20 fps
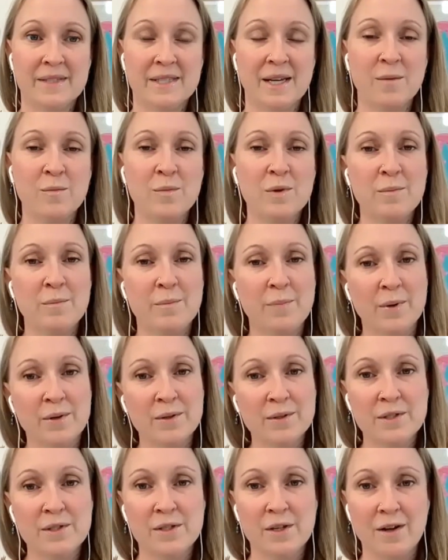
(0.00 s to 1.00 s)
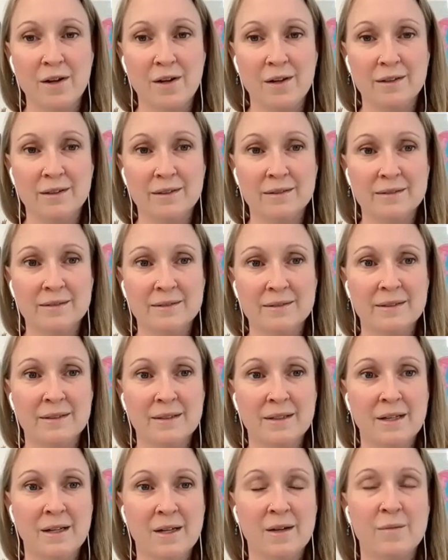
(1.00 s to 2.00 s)
Same with birdsong.
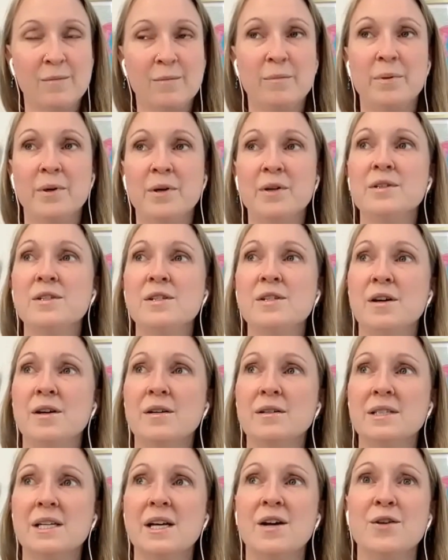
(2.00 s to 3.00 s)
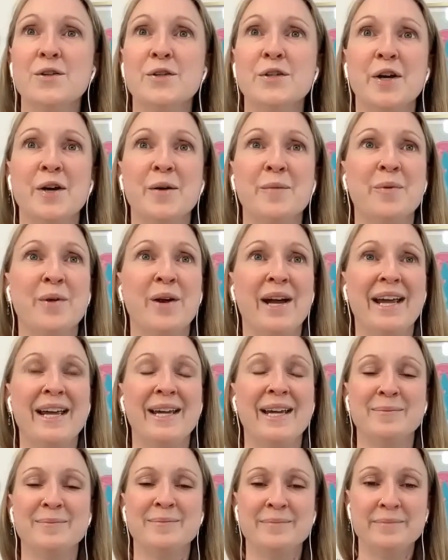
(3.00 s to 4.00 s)
Birdsong tells our
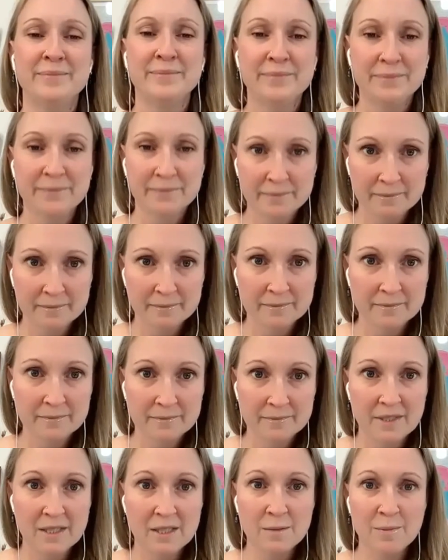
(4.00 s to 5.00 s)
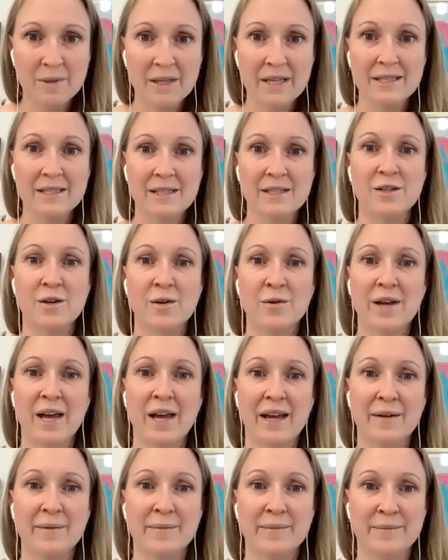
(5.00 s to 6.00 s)
brain, this place is
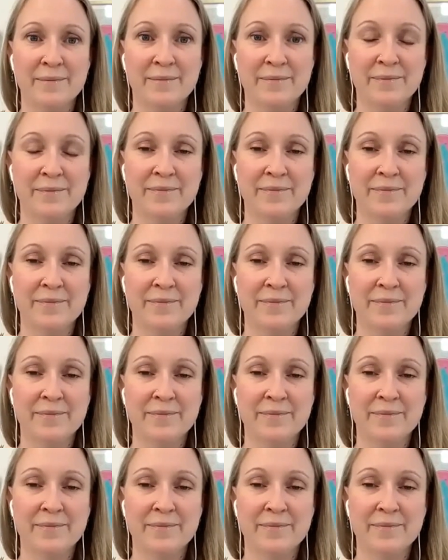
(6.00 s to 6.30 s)
okay.